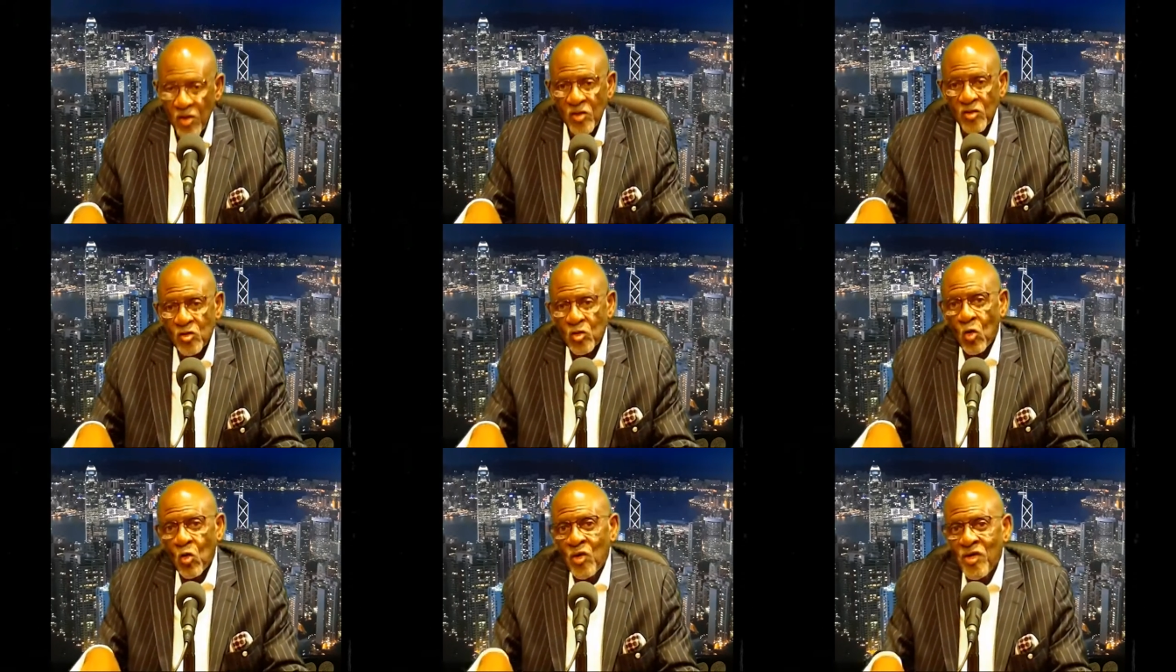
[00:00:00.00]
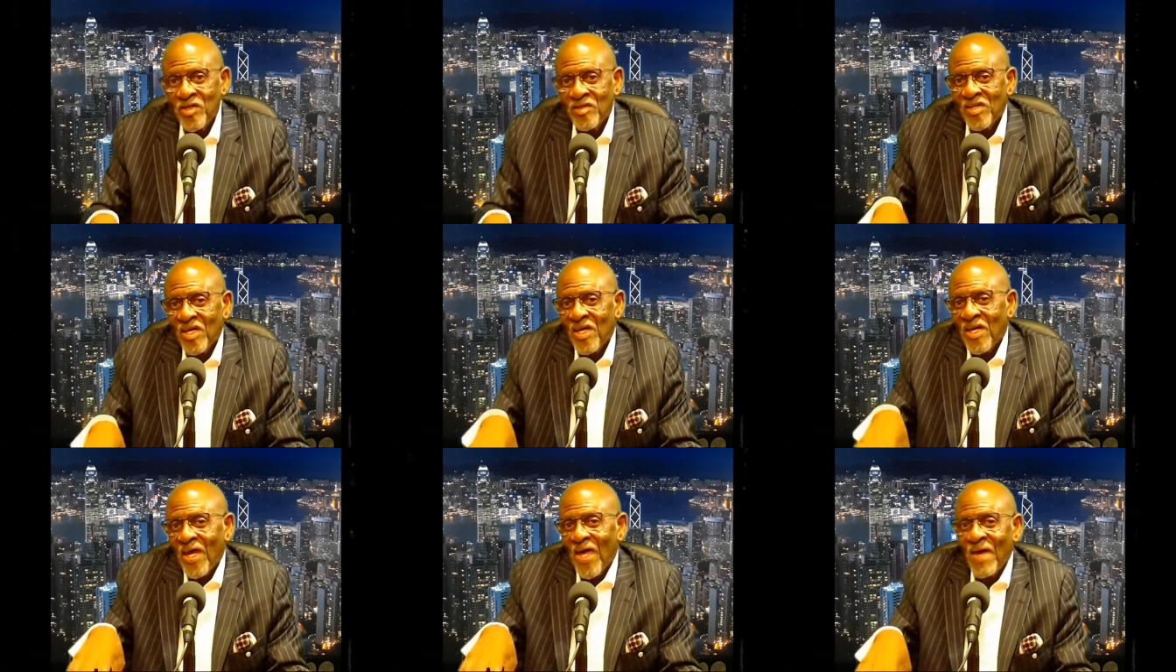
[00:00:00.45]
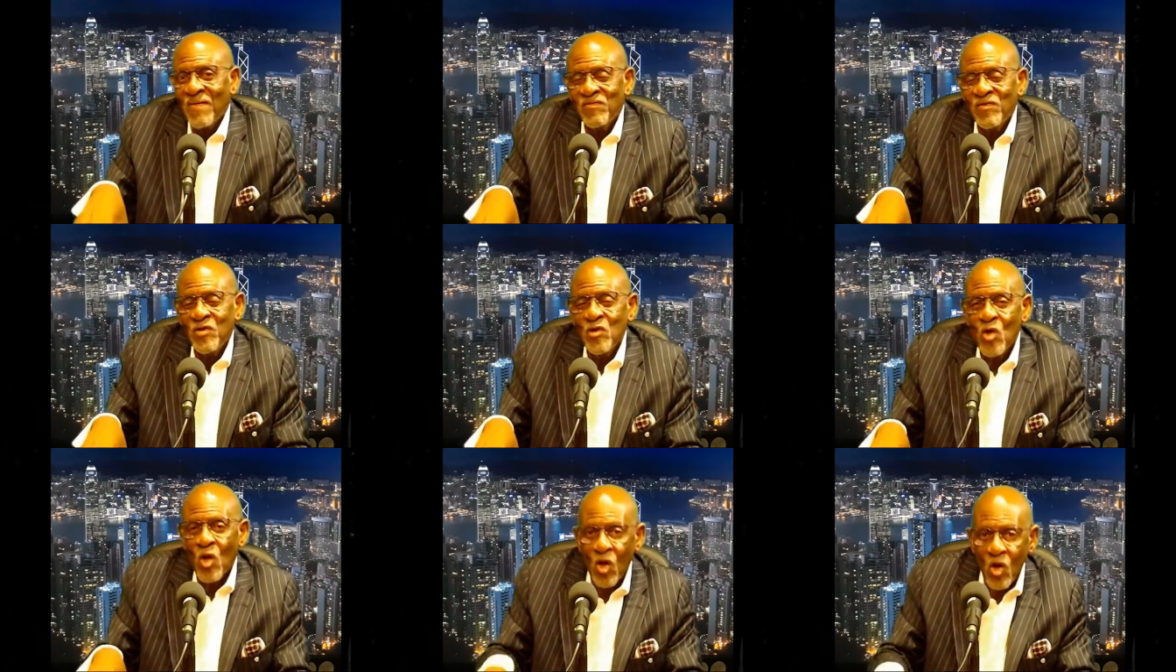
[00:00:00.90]
So he said, if
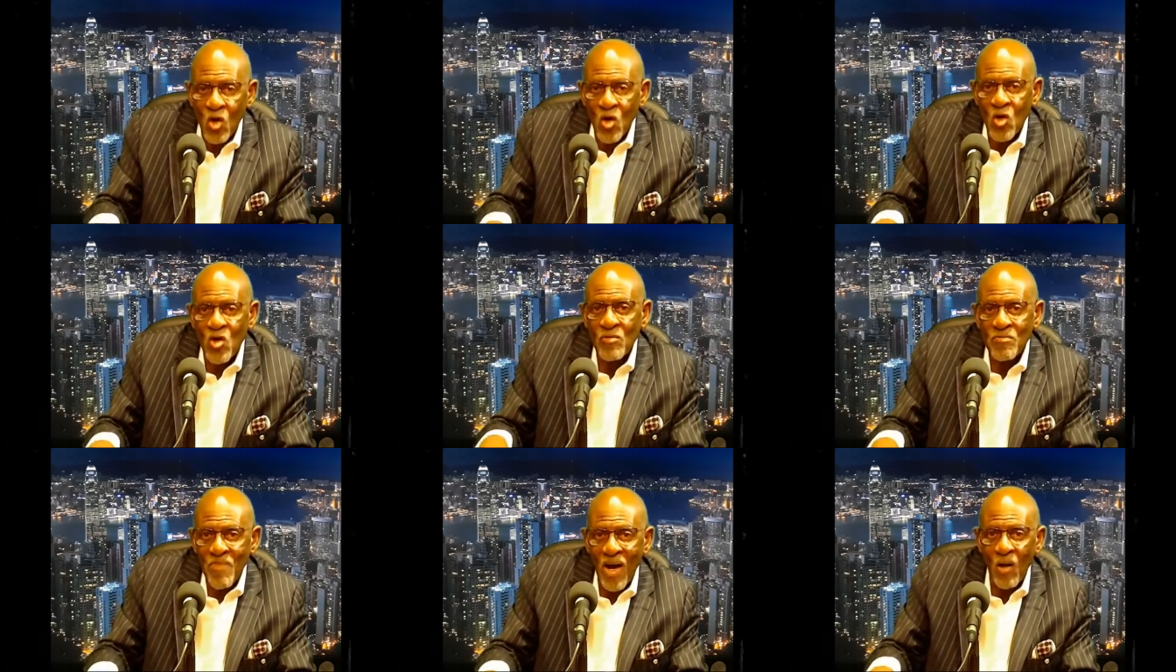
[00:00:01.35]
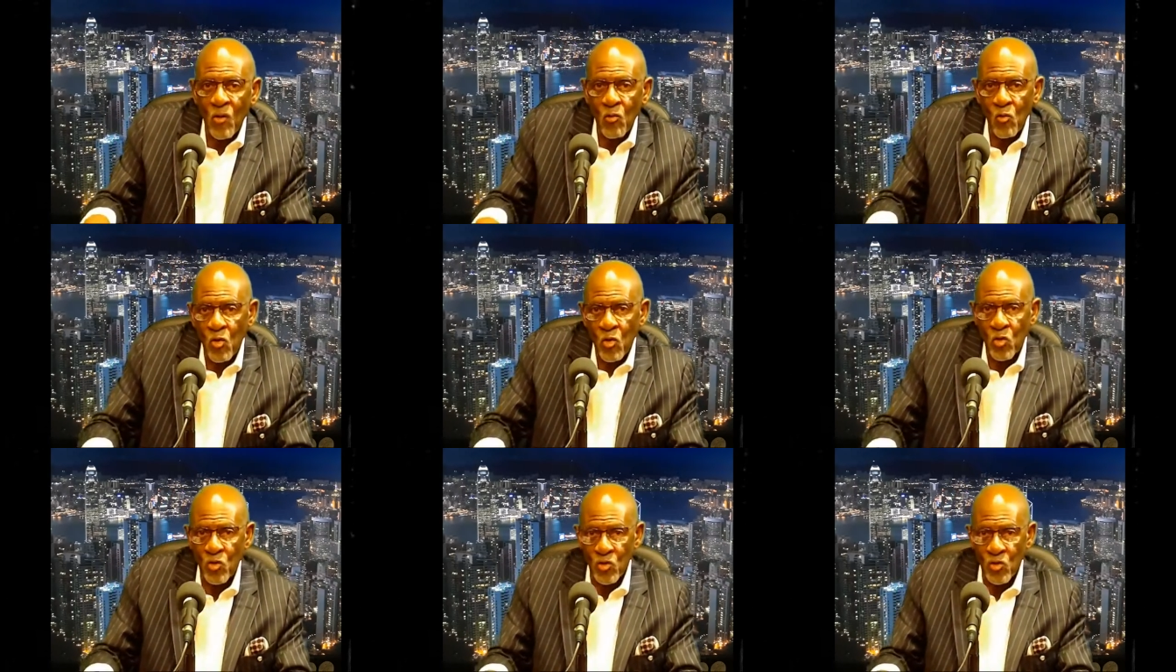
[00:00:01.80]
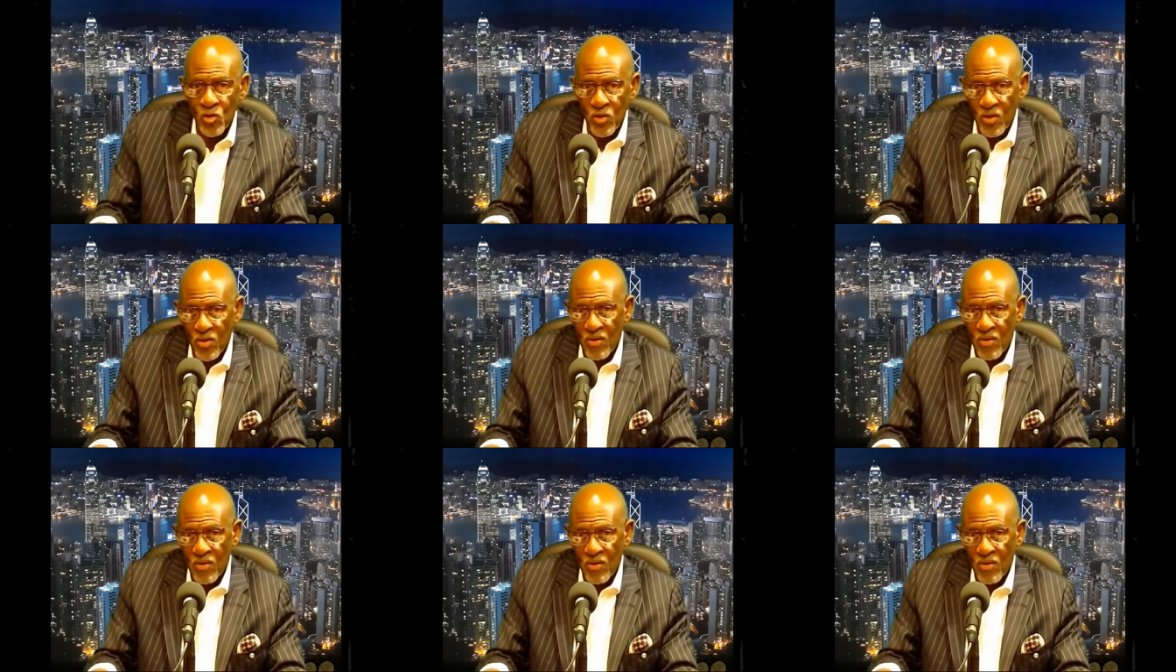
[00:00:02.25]
you heard my word,